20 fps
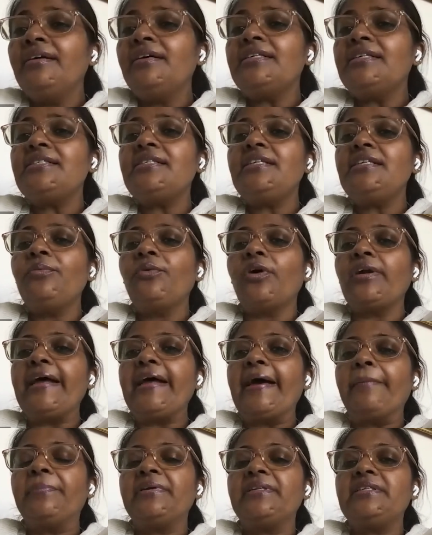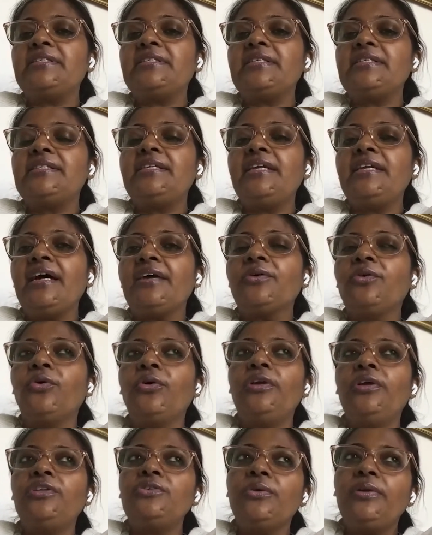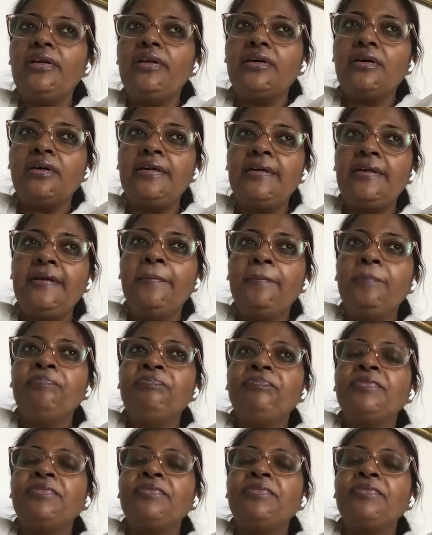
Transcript: nursery, what happens is they are going to learn